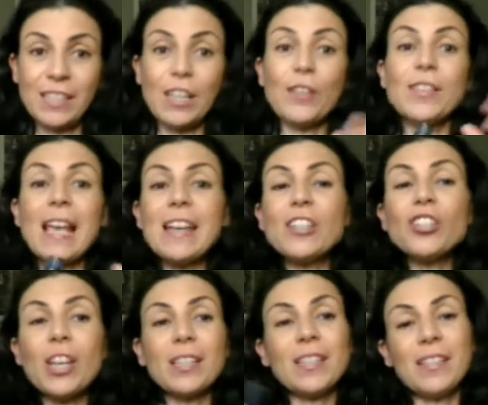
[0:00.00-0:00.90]
So
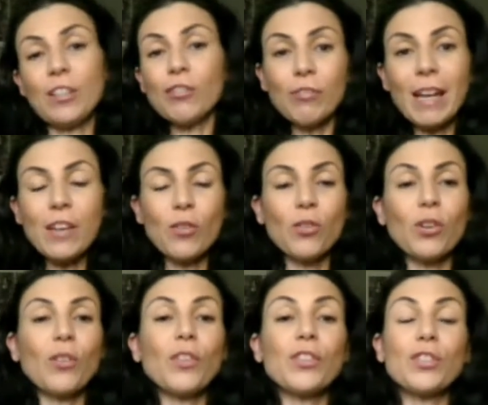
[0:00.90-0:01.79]
Zengest is a great
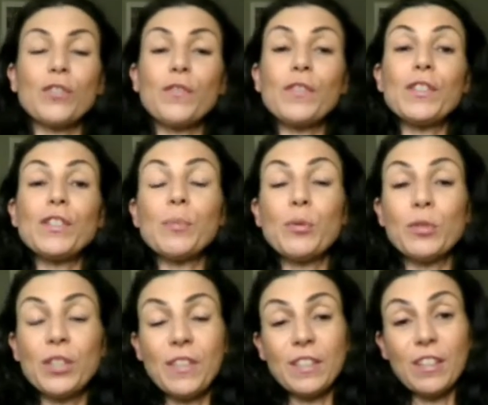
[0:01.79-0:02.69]
oil that's good for
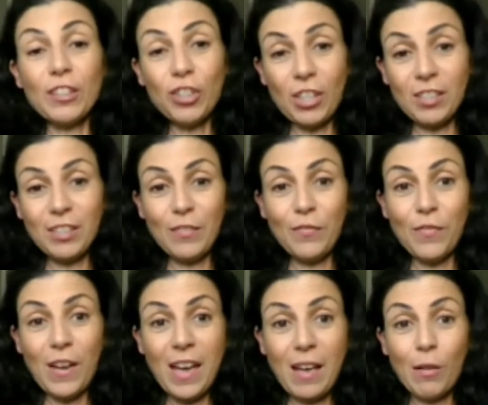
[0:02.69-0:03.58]
supporting the digestive
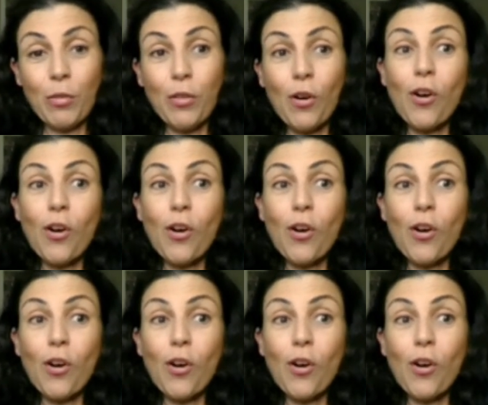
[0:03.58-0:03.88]
health